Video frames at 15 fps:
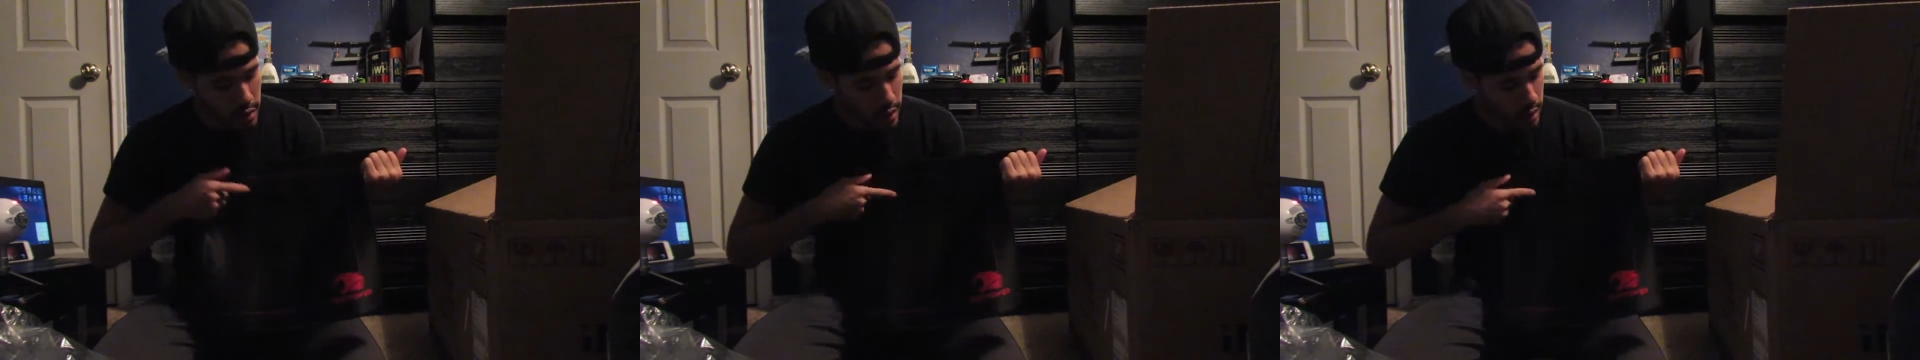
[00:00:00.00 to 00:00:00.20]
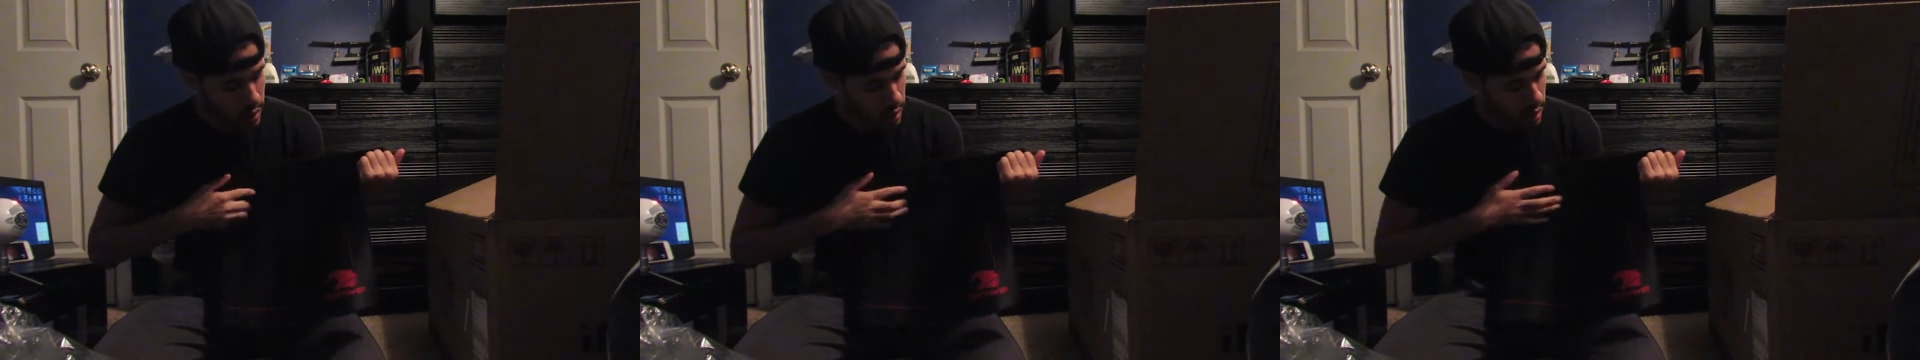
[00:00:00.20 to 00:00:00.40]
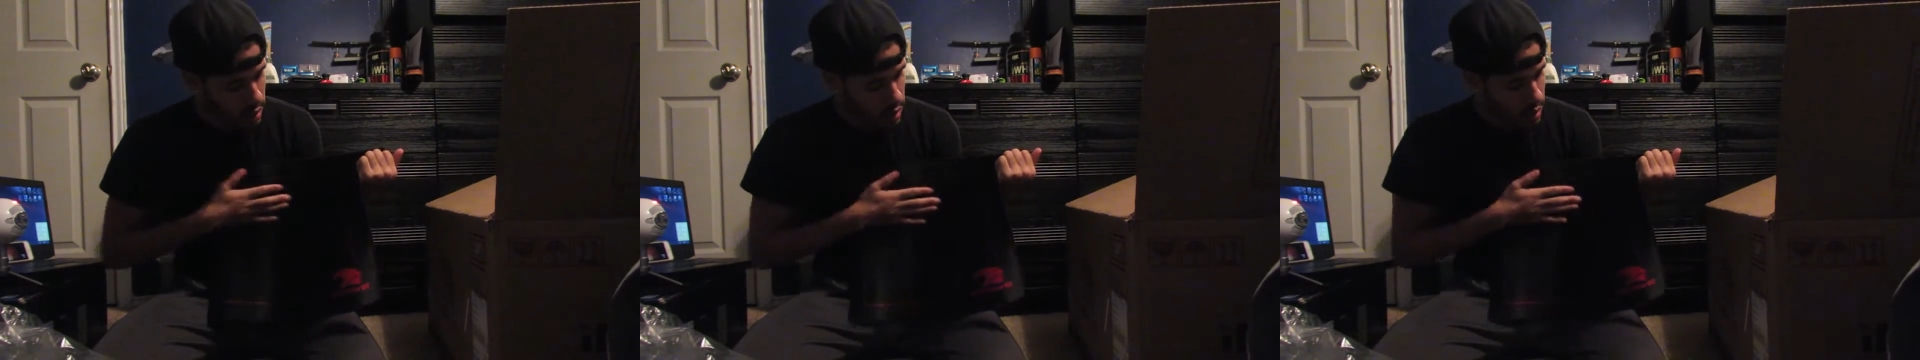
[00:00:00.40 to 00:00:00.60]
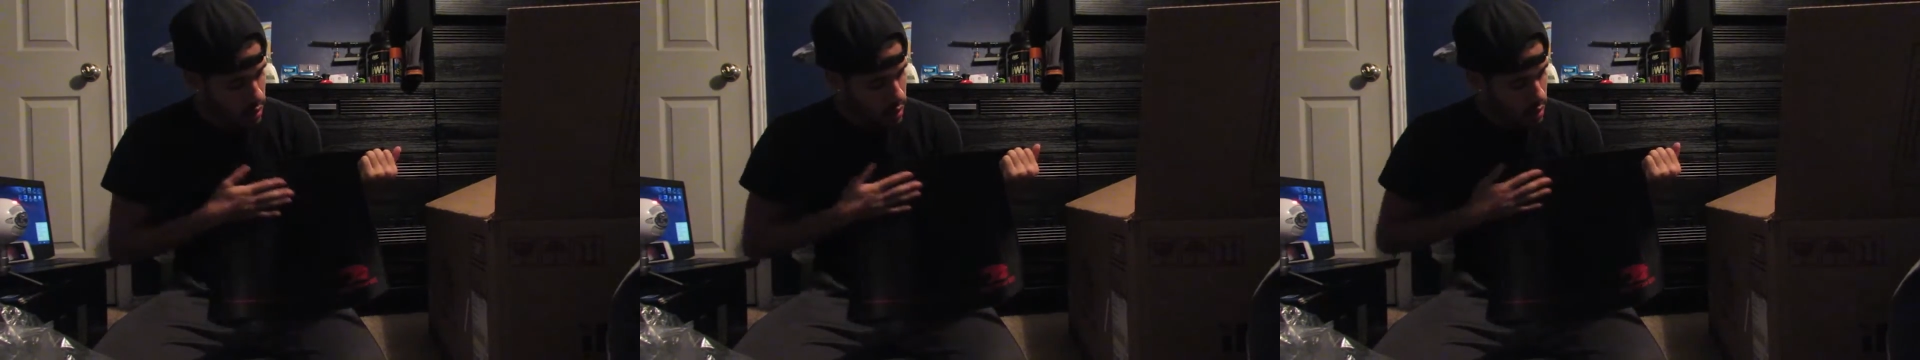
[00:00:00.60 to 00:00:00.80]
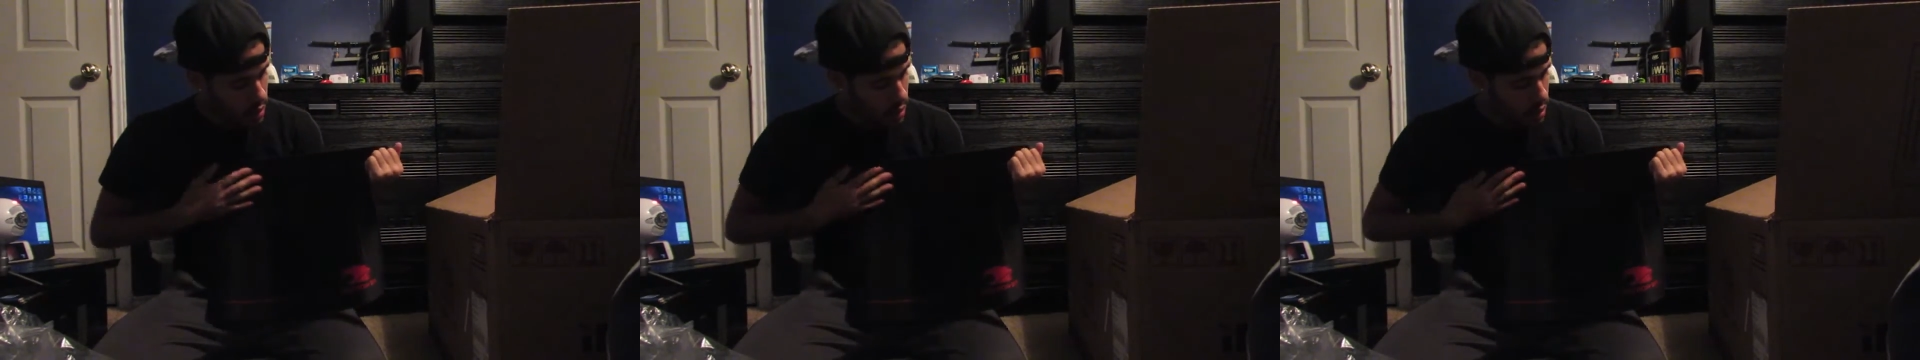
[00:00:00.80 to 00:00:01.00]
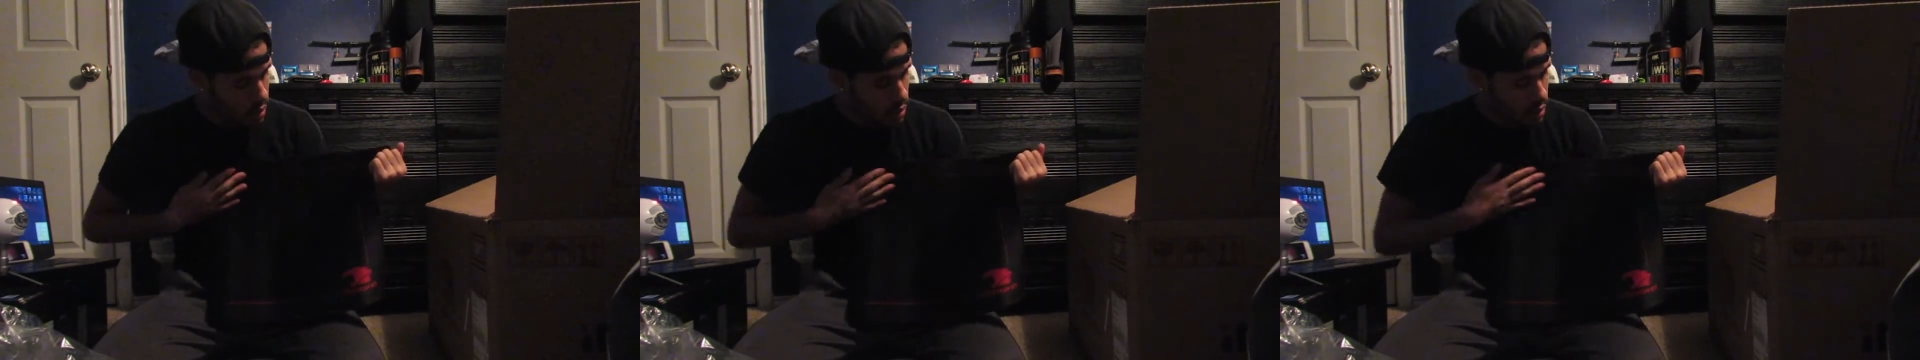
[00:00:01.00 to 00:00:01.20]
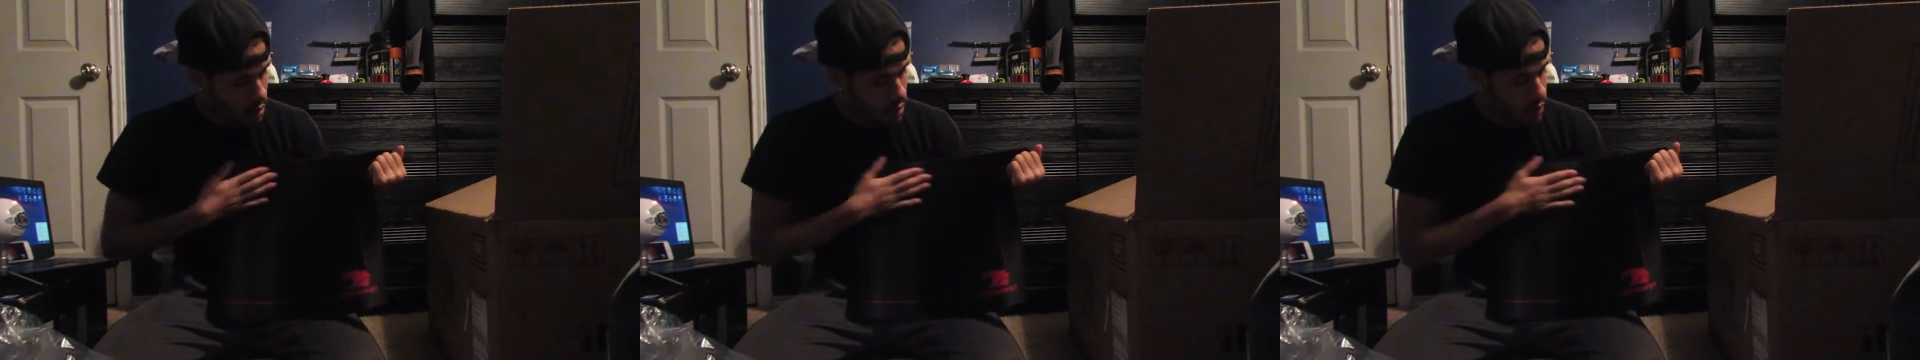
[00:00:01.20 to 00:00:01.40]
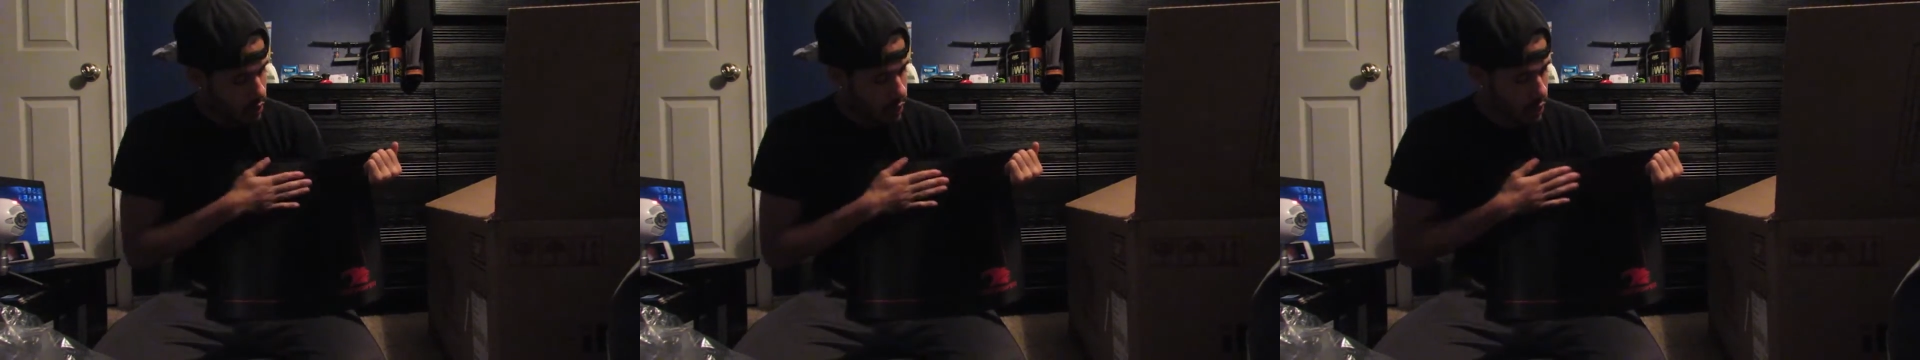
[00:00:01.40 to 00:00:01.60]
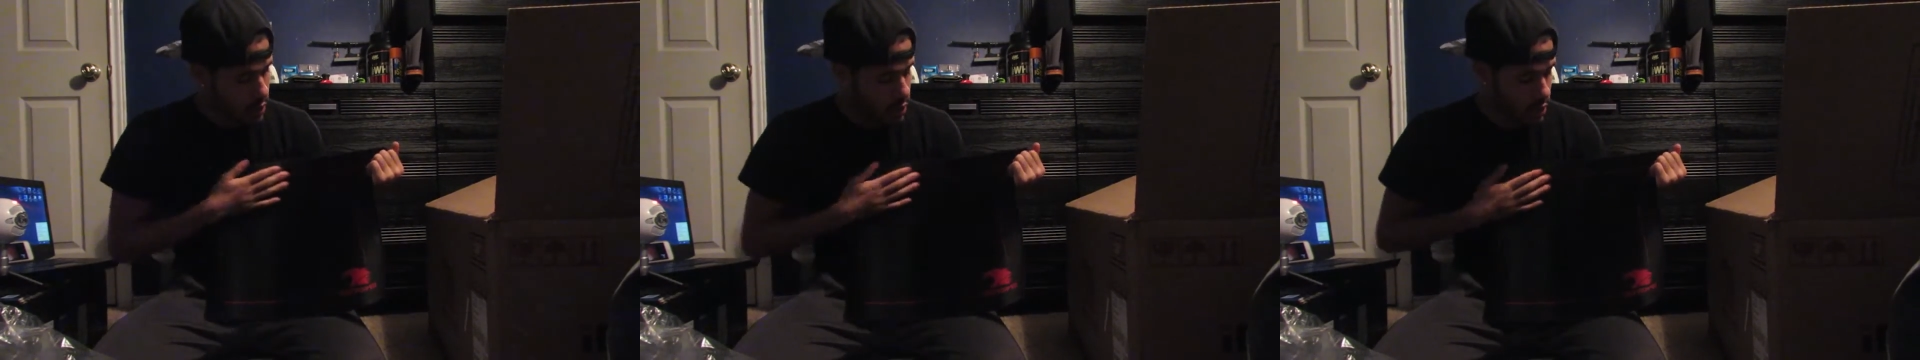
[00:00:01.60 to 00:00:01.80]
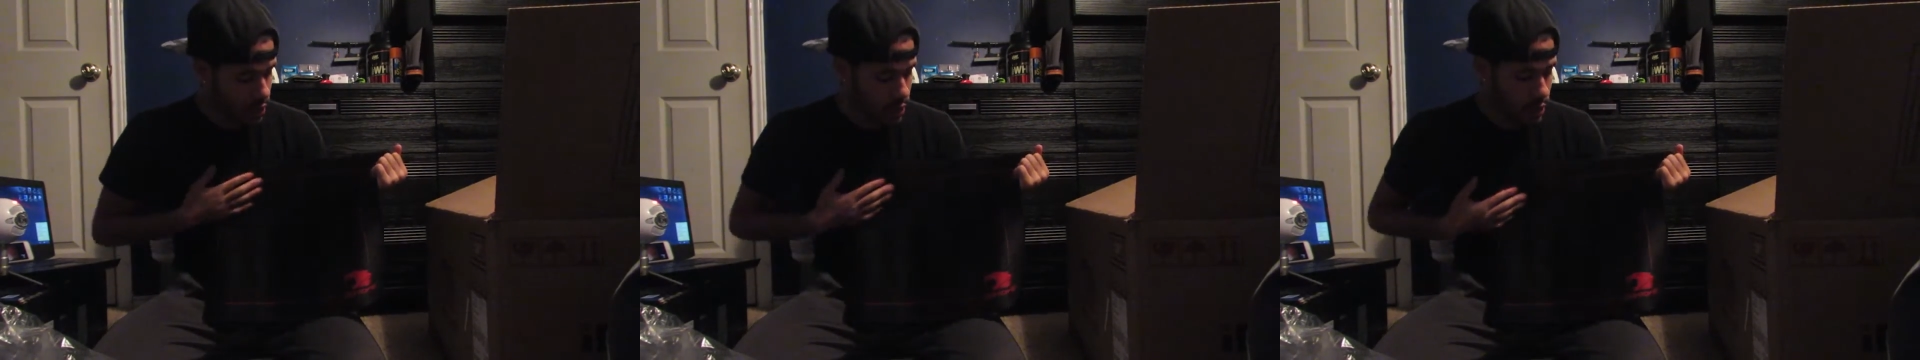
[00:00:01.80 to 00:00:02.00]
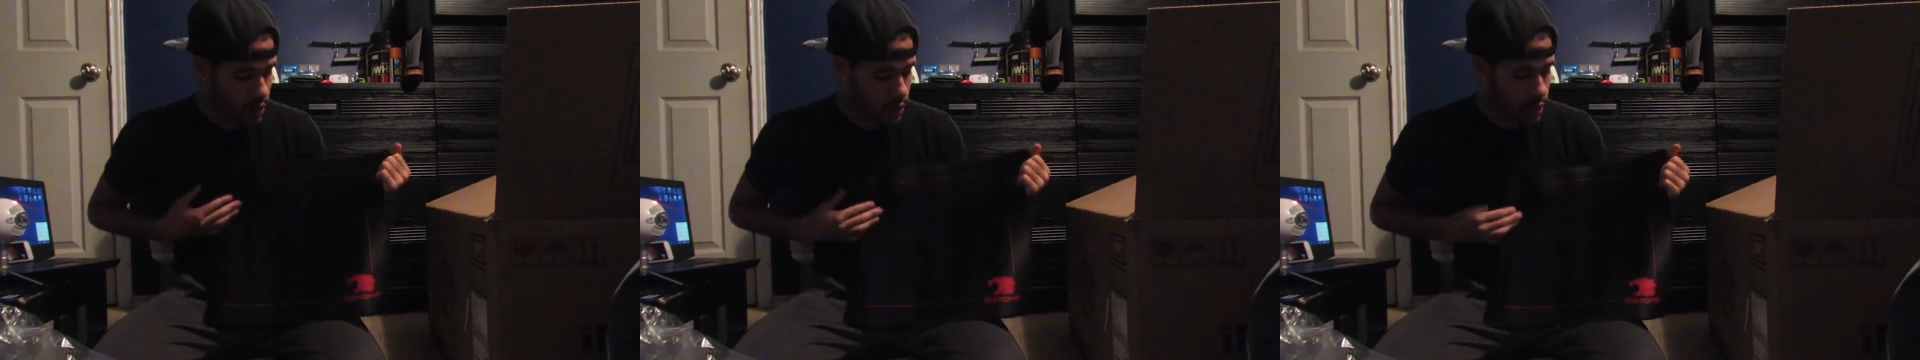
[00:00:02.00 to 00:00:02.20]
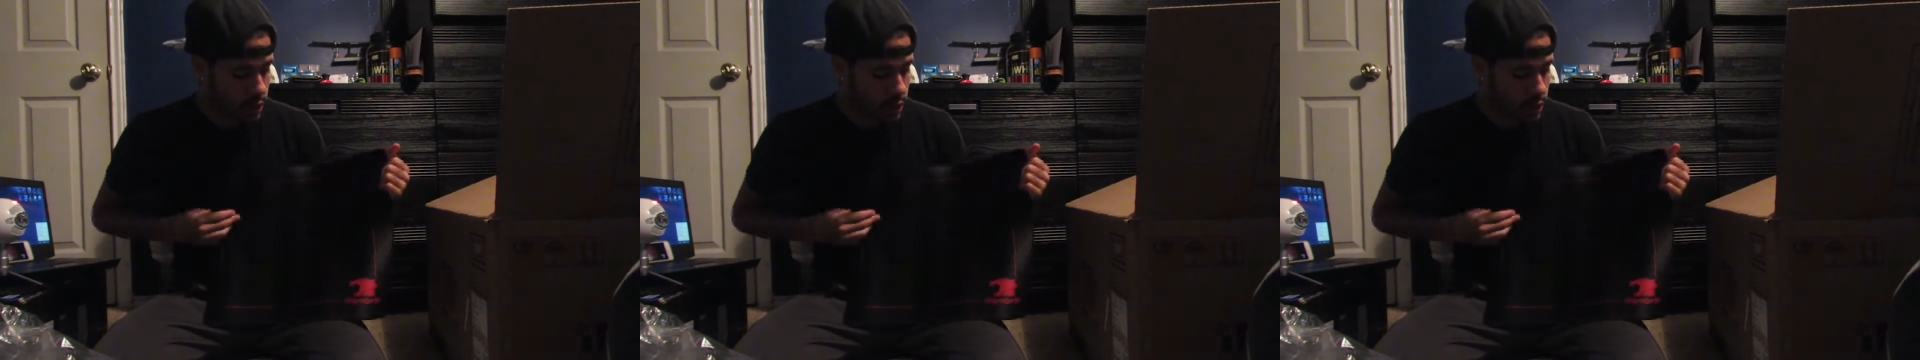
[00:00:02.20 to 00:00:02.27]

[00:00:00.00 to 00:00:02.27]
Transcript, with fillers: like very silky.